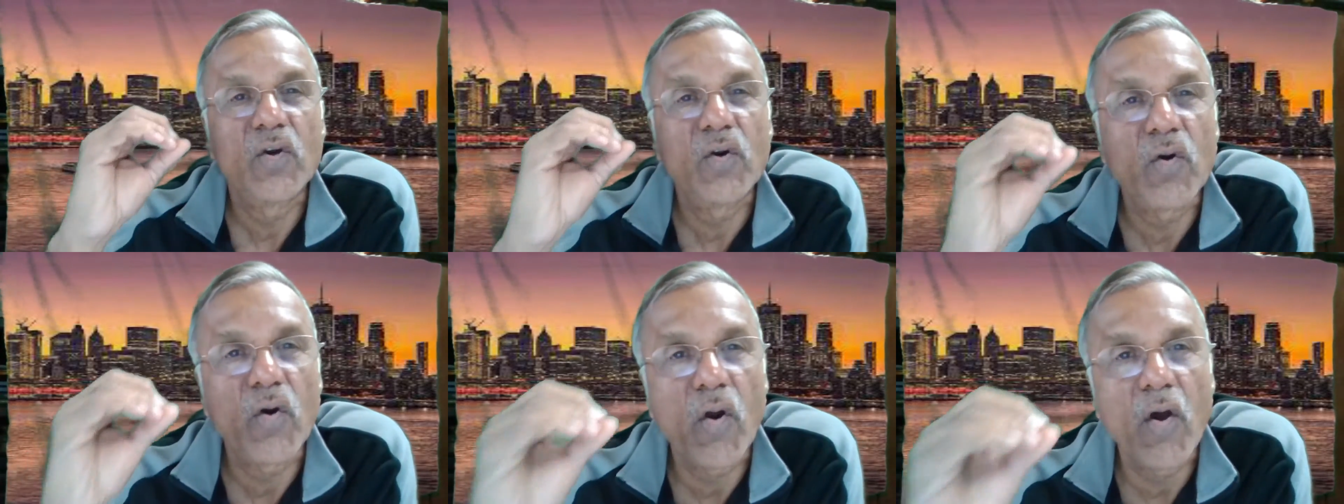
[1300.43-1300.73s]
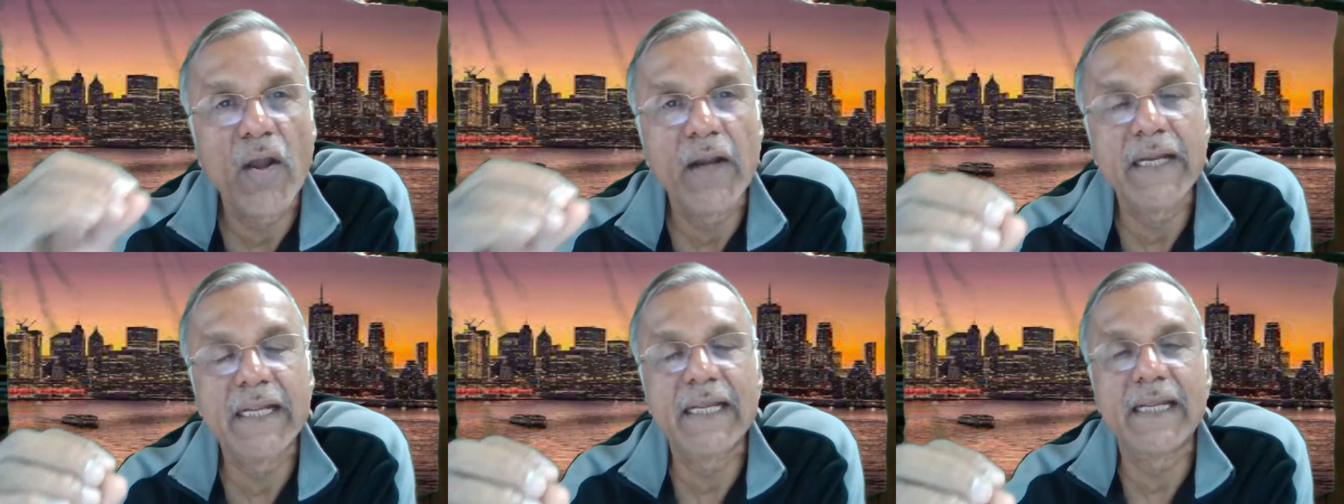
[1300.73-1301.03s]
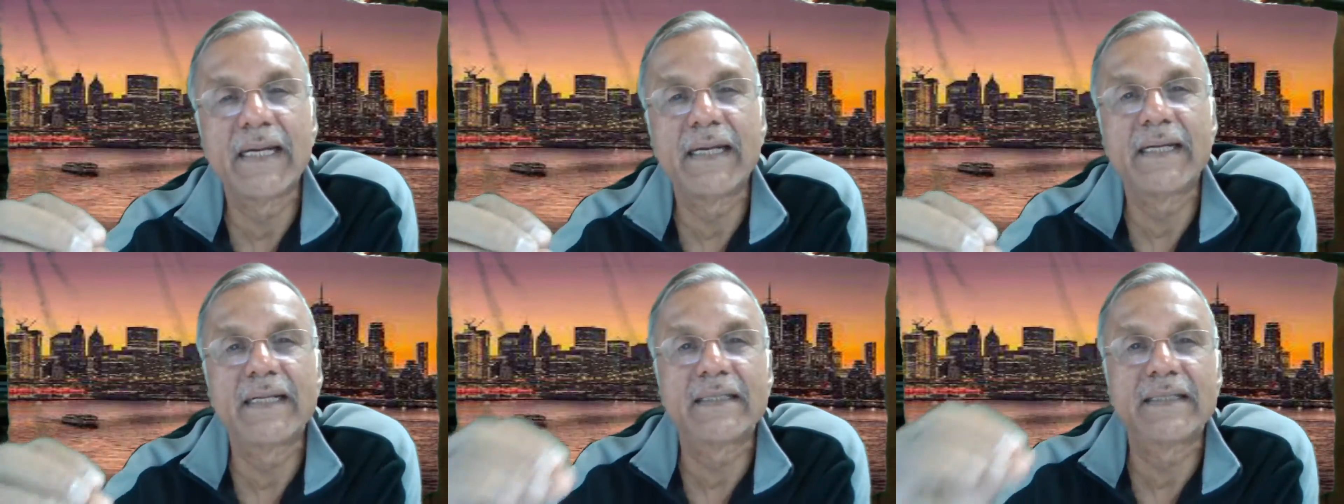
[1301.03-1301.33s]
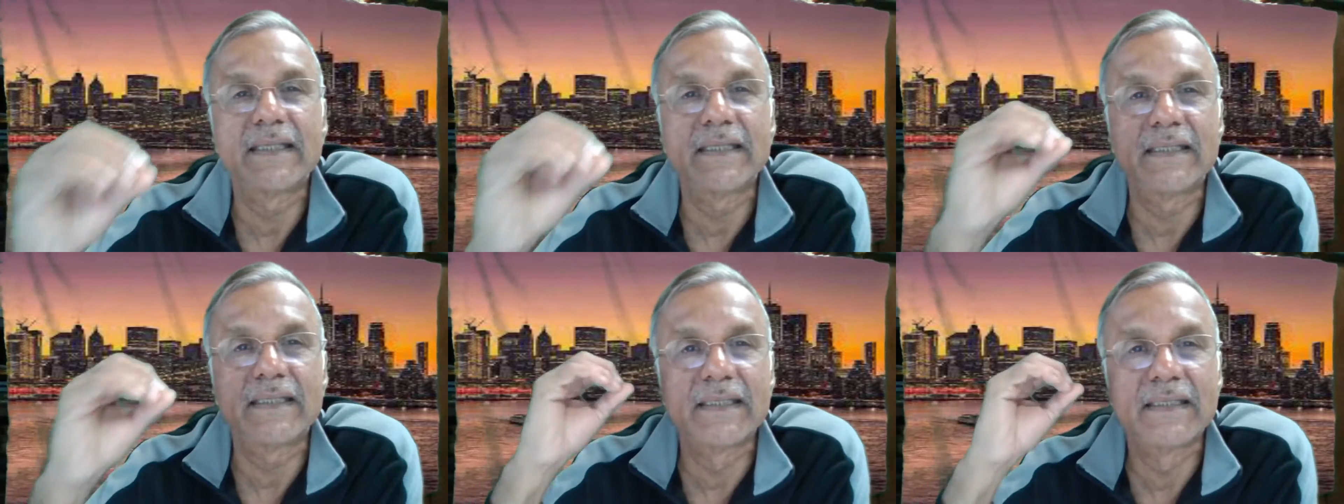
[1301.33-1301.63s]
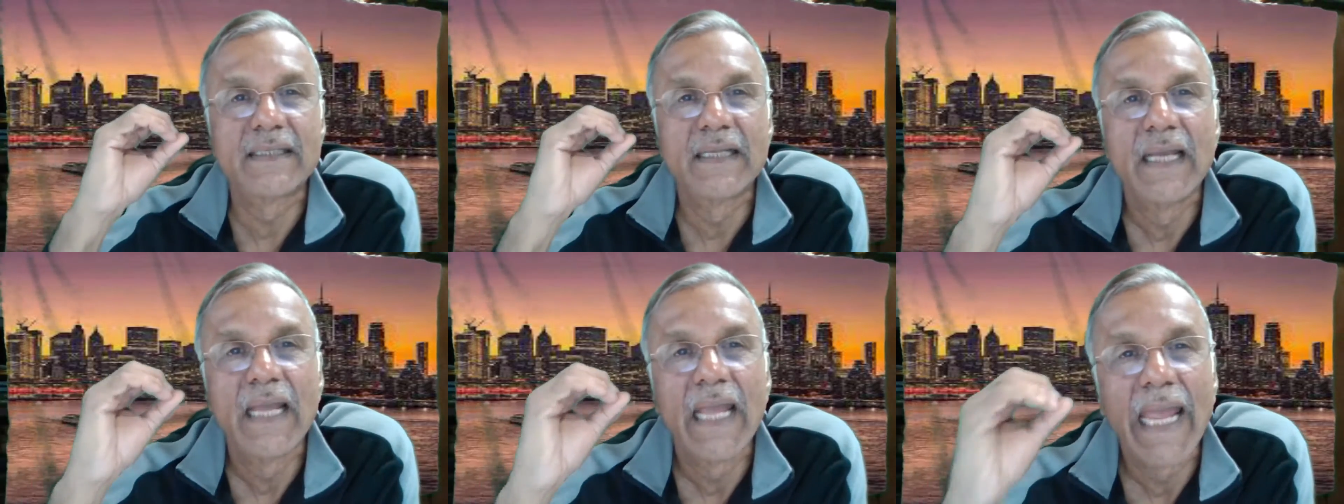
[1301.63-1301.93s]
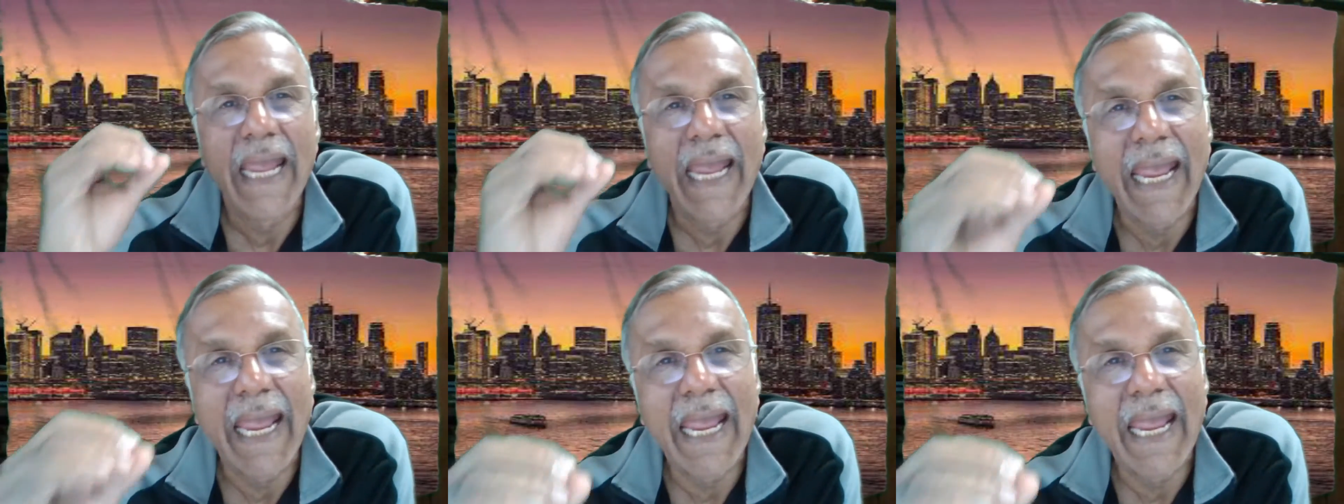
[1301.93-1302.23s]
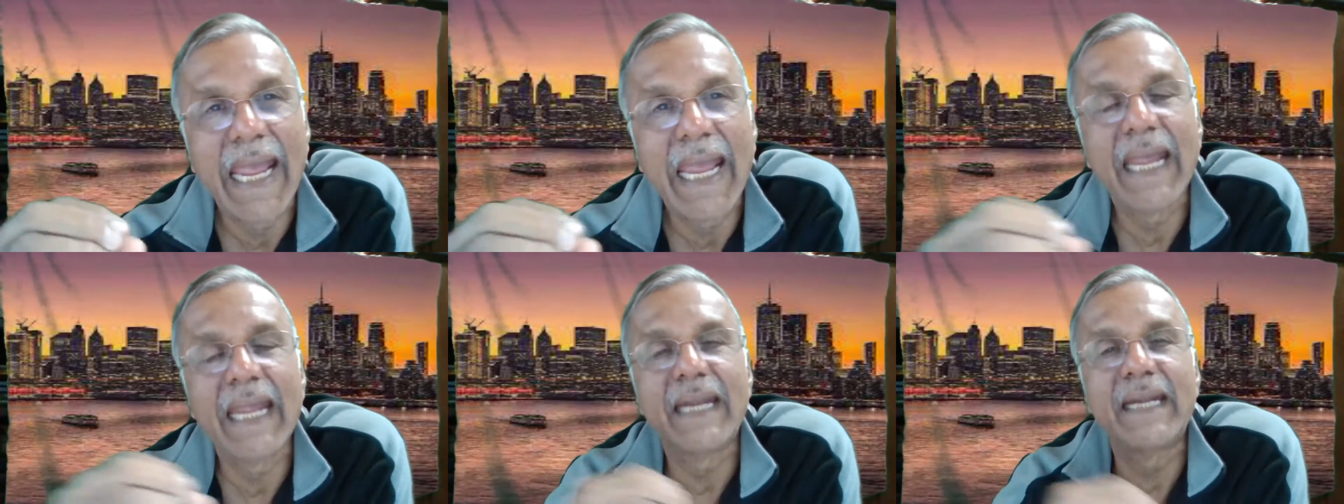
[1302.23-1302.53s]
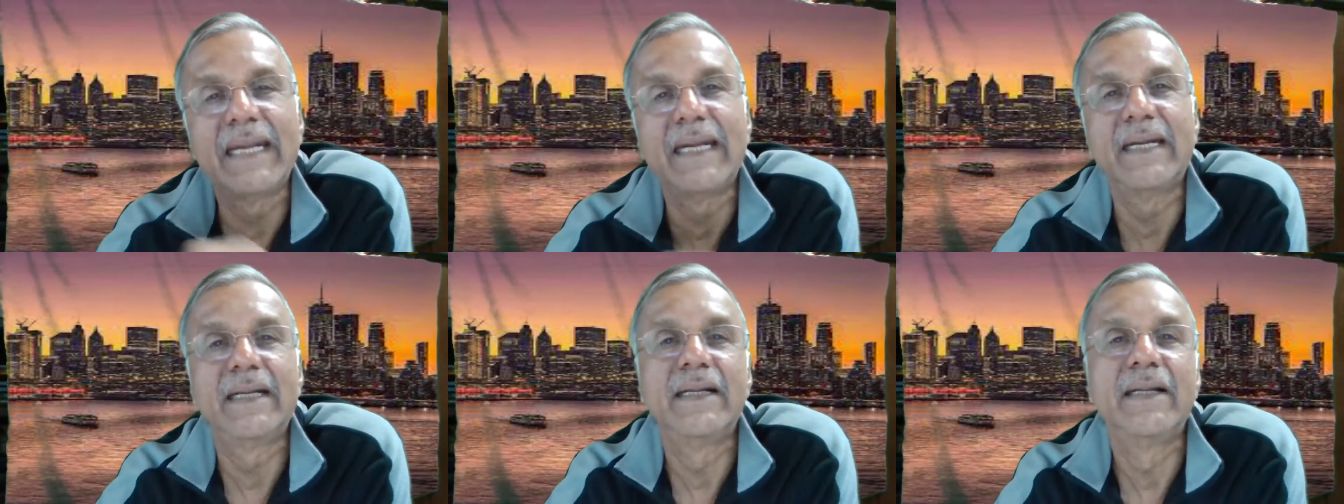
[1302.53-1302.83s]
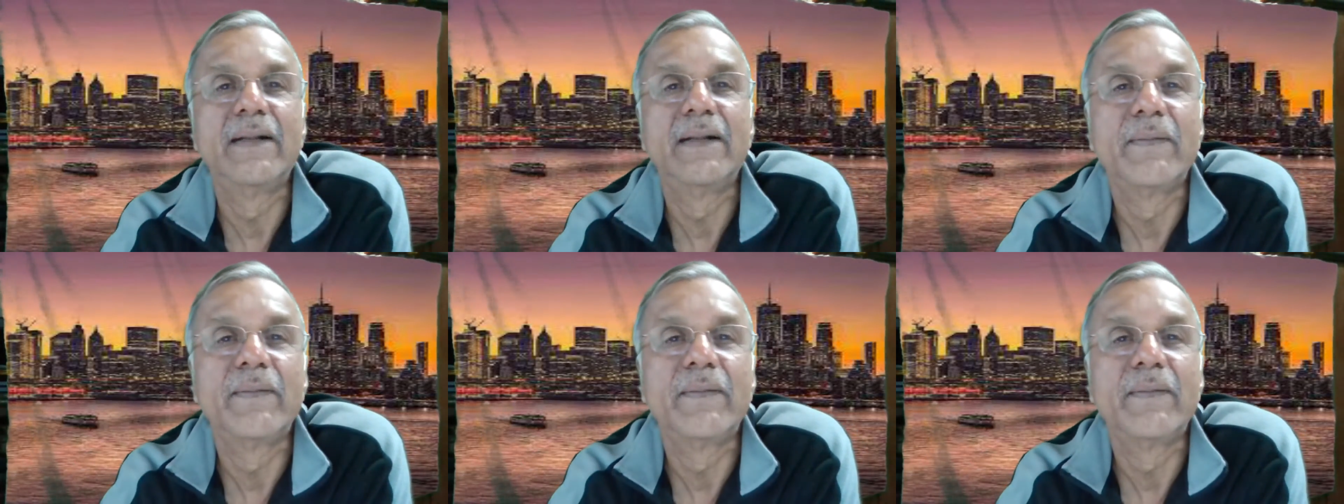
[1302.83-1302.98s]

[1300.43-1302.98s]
chronic illnesses, and